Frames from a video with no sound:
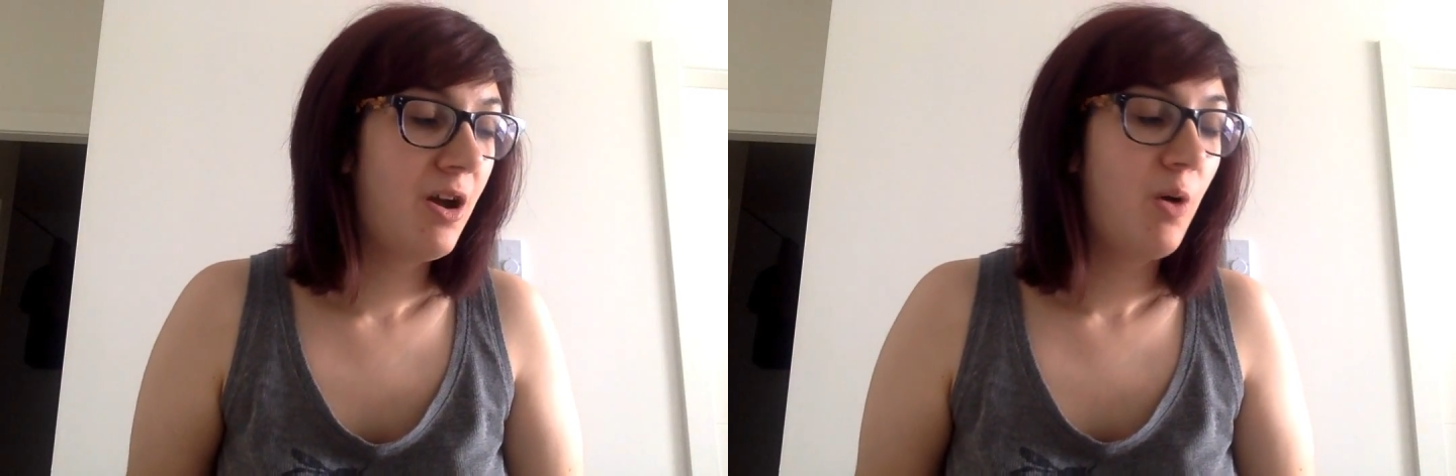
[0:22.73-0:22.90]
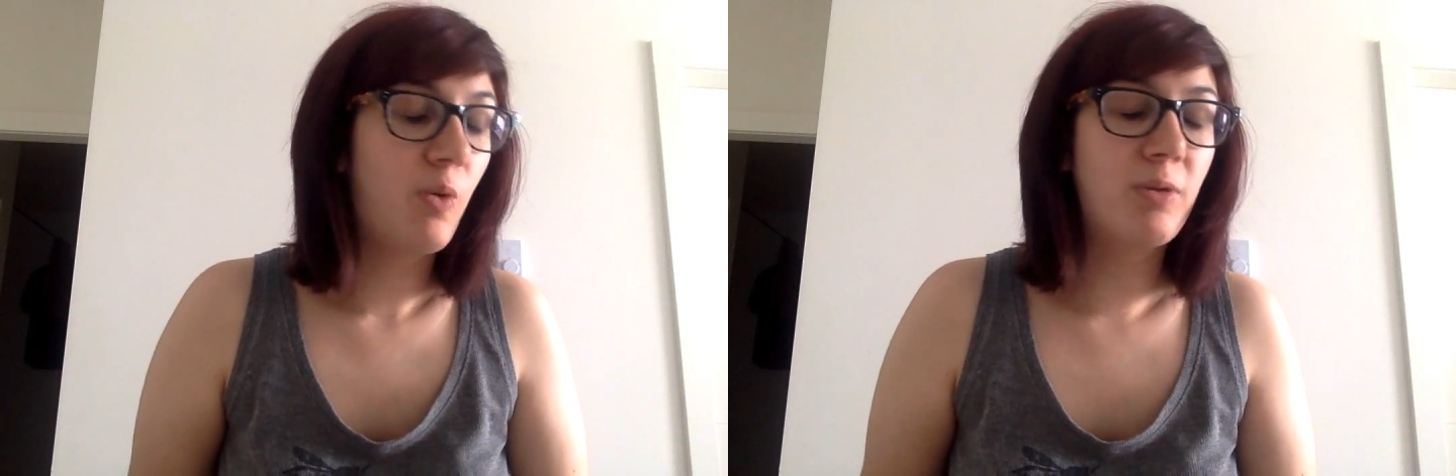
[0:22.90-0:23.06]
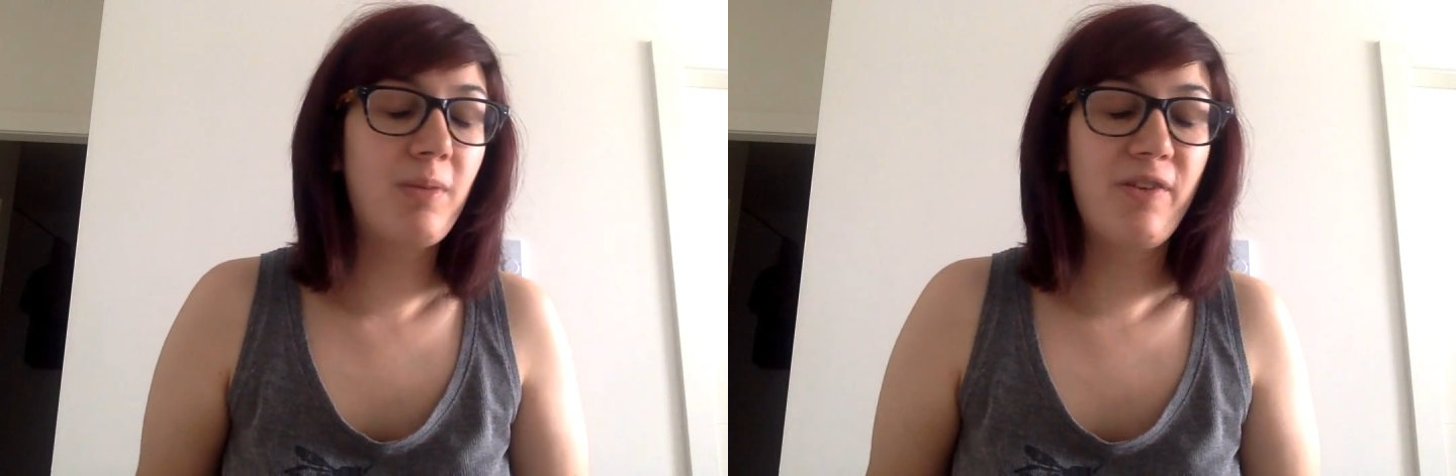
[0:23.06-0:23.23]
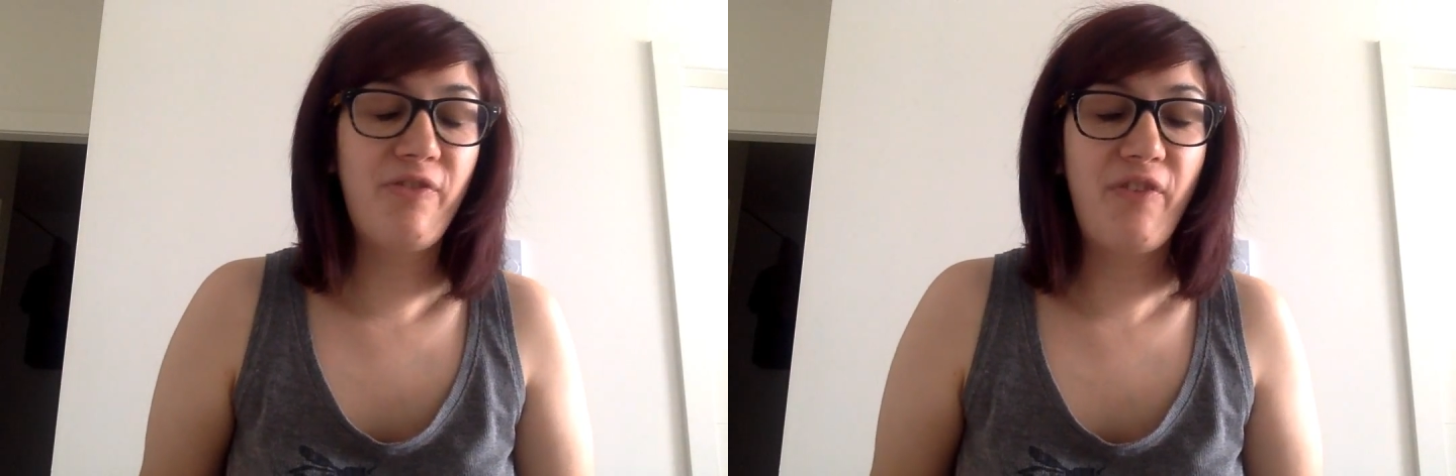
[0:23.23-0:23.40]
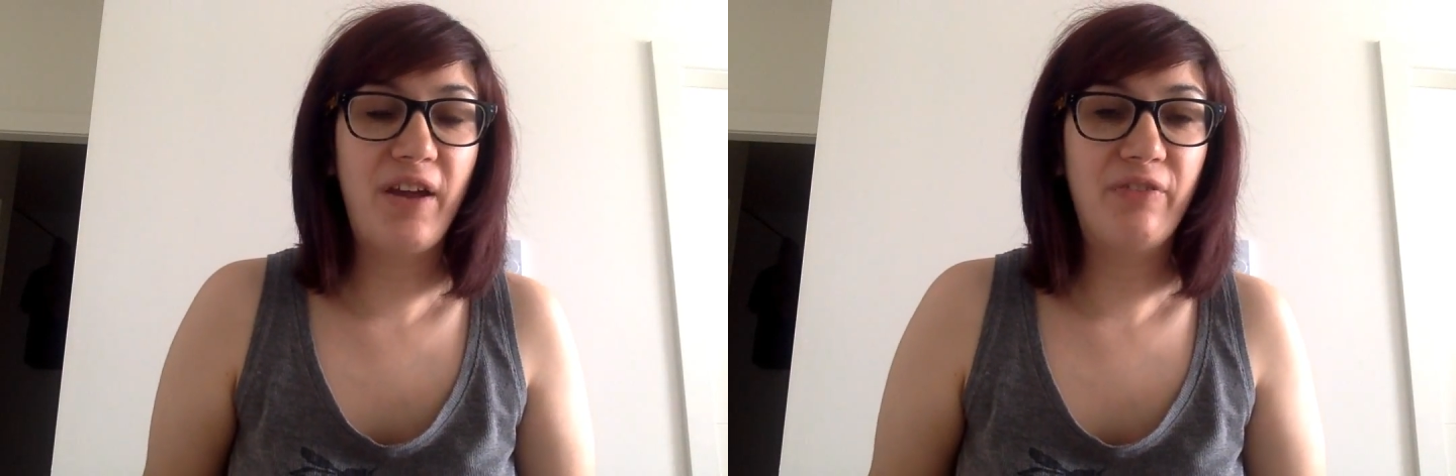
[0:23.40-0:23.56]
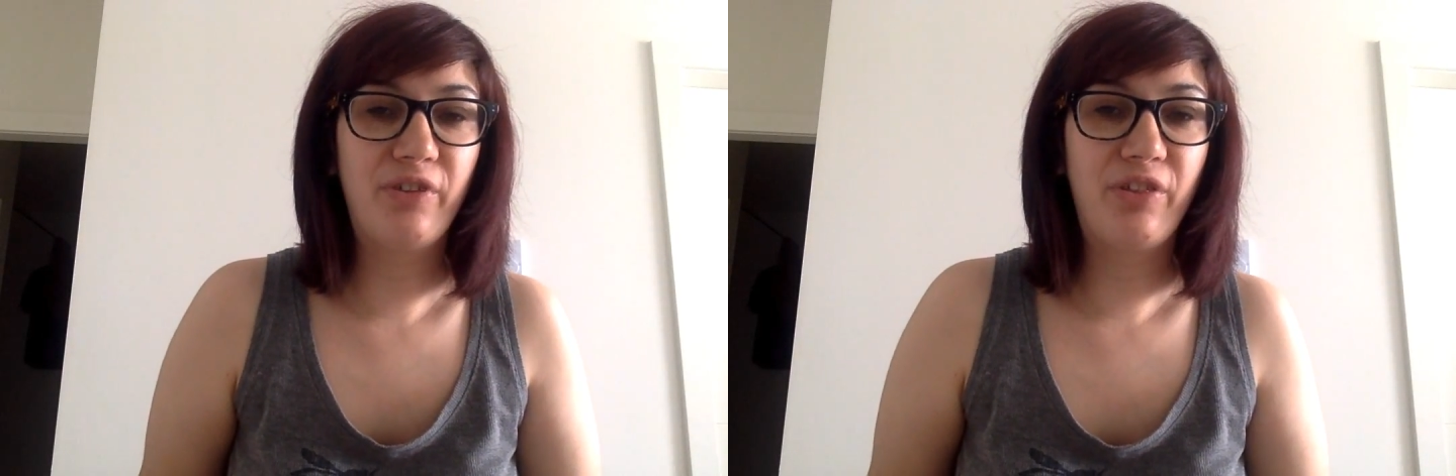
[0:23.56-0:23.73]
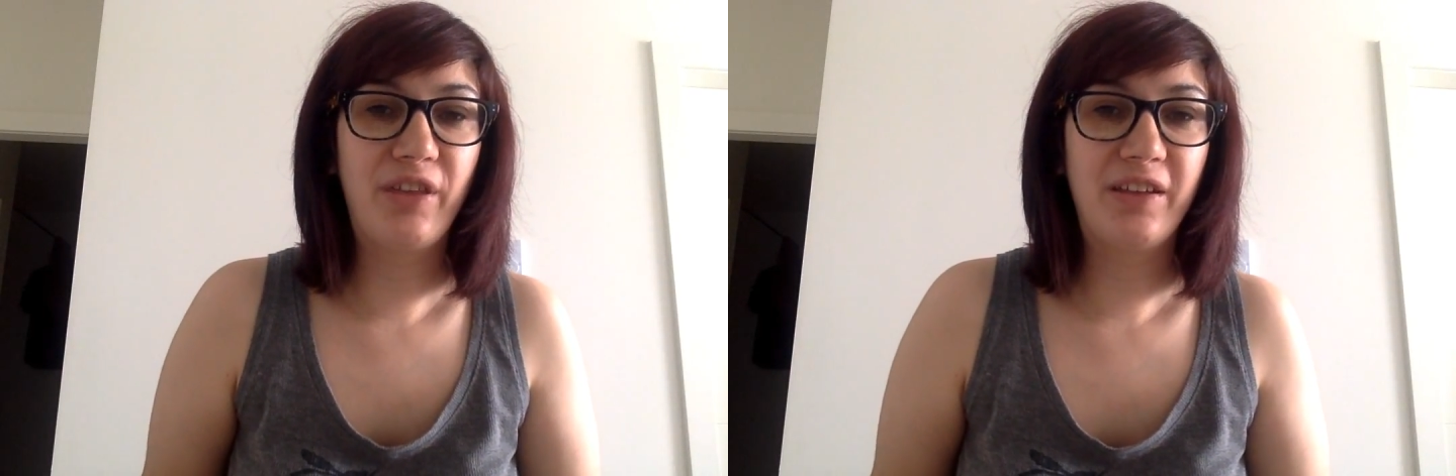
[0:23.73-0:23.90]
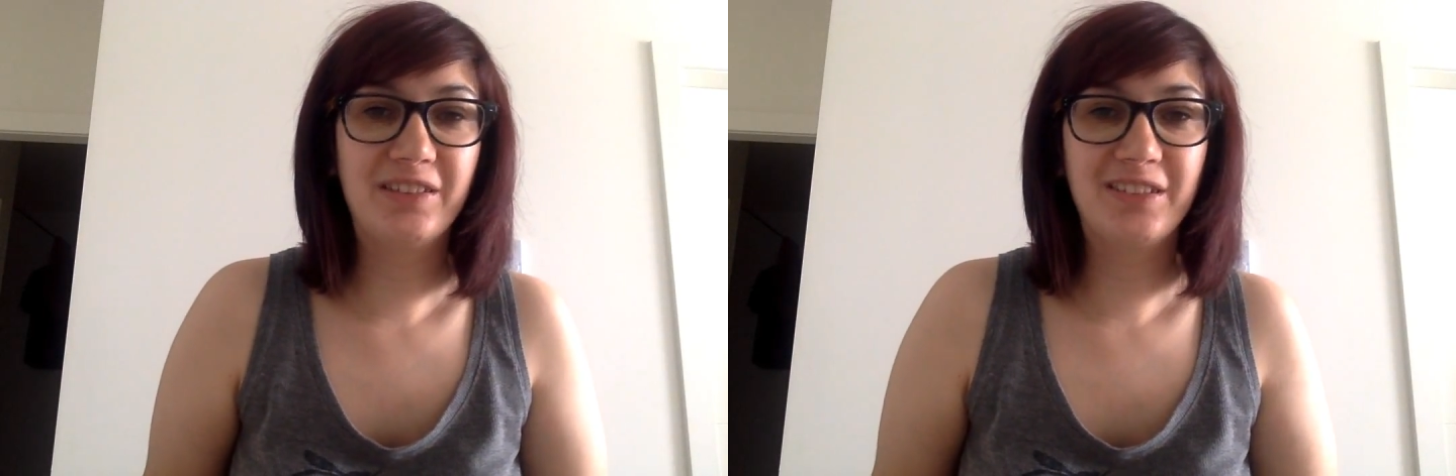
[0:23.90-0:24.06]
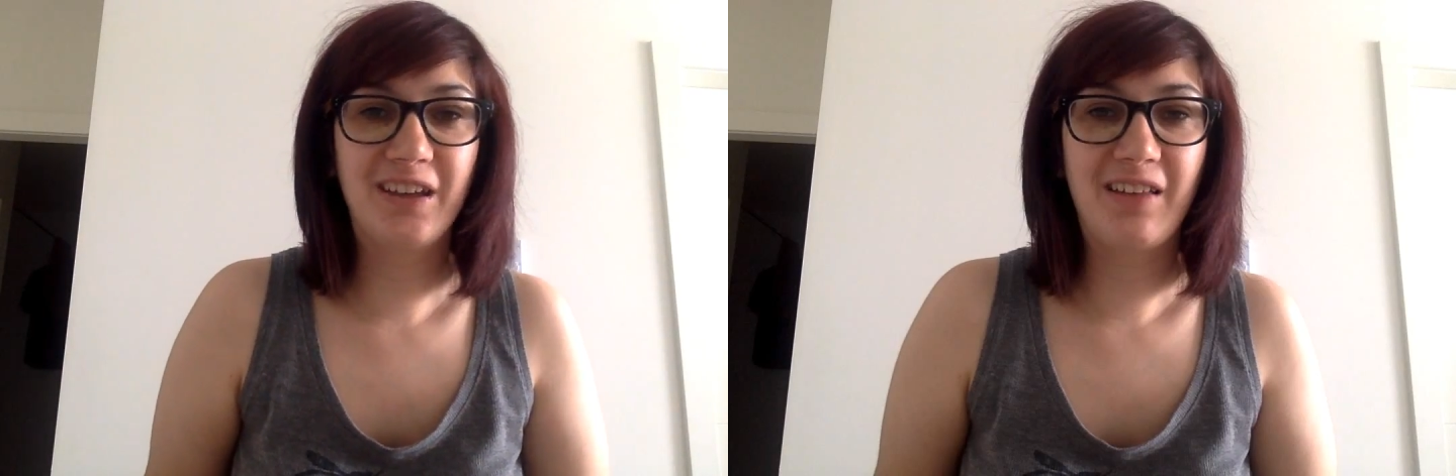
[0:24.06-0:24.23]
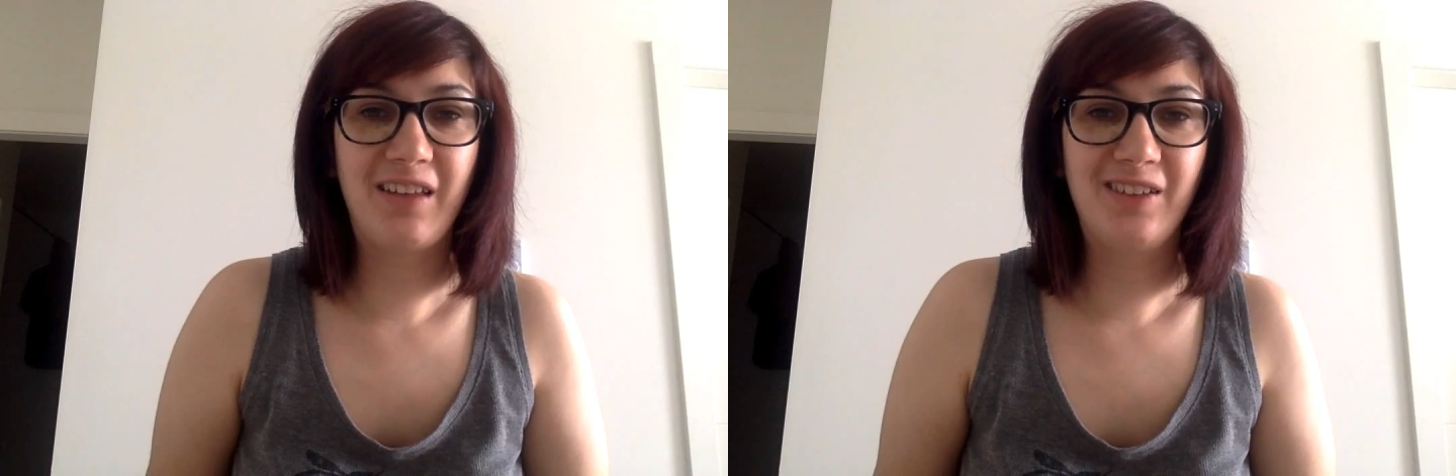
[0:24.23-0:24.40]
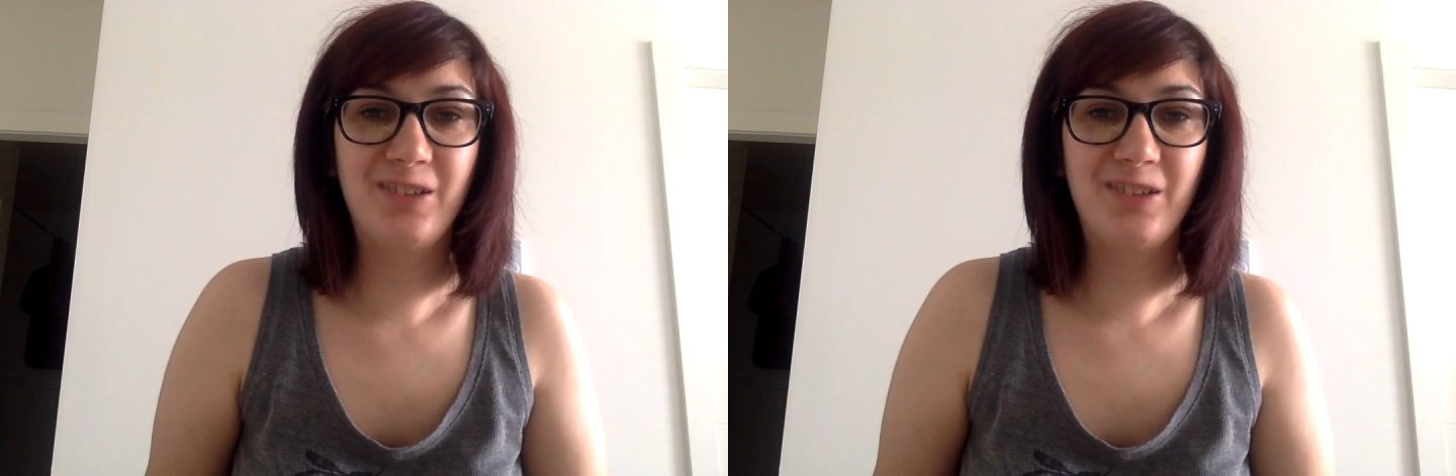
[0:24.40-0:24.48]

One of my favorite things that I like